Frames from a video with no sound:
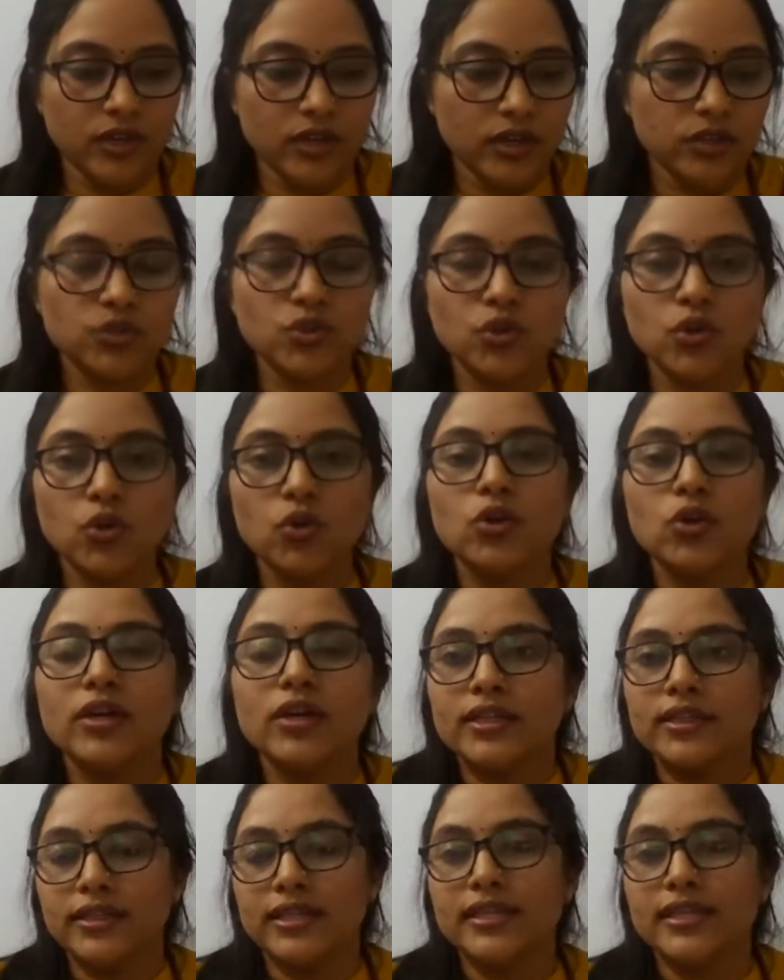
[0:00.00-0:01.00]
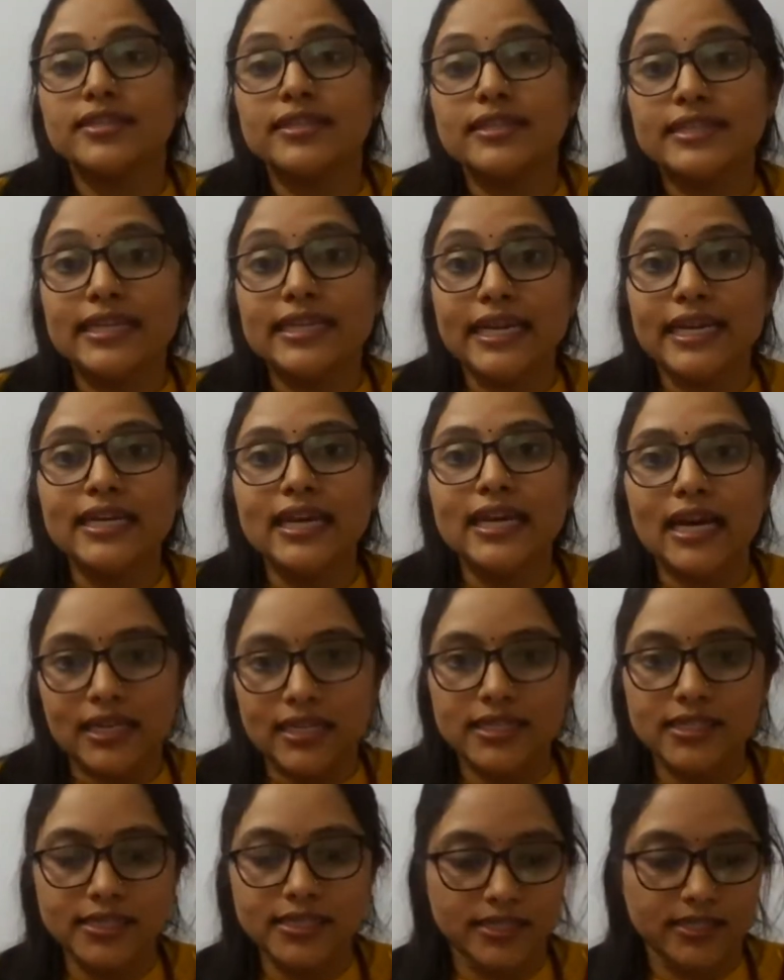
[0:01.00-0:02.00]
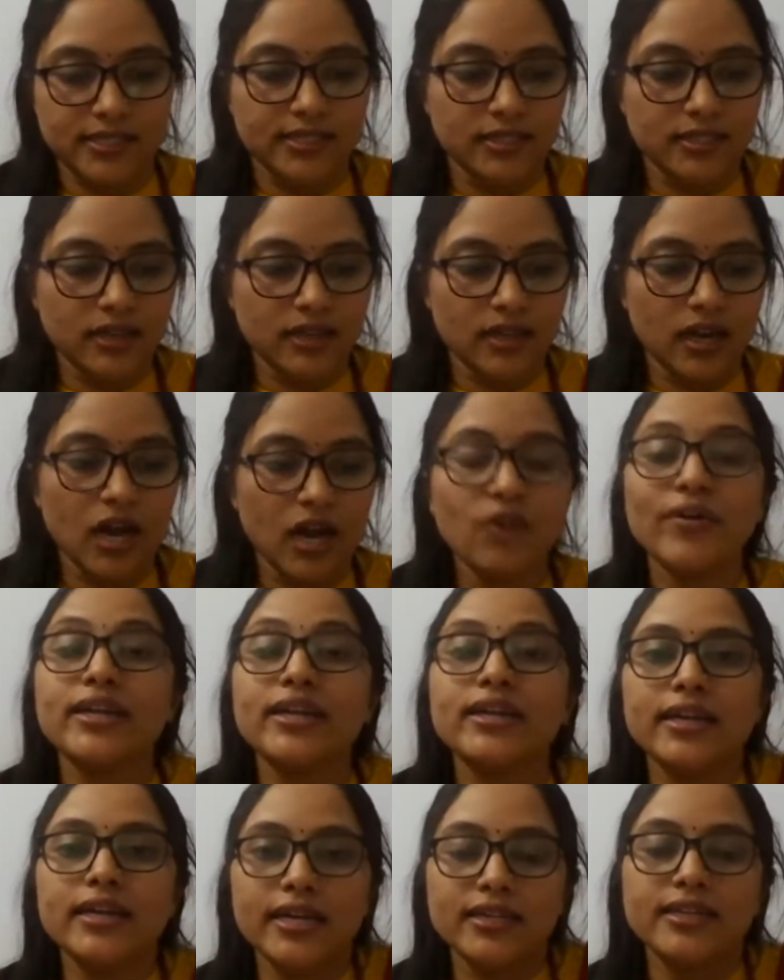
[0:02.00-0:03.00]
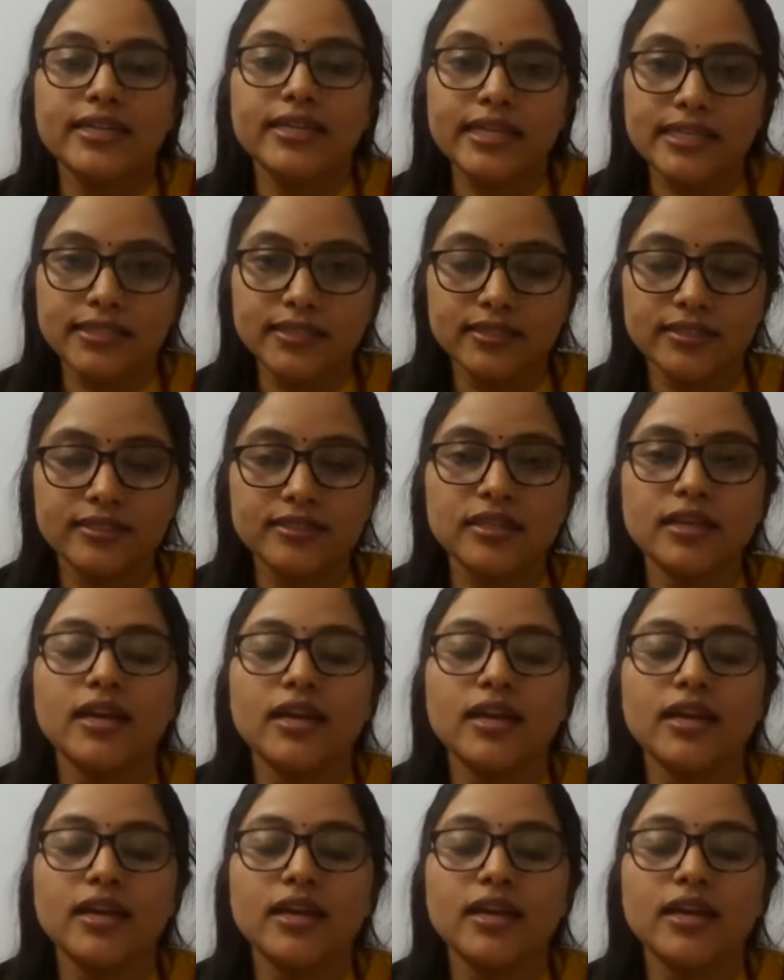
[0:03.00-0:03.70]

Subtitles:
So this skin allergy, how it gets triggered?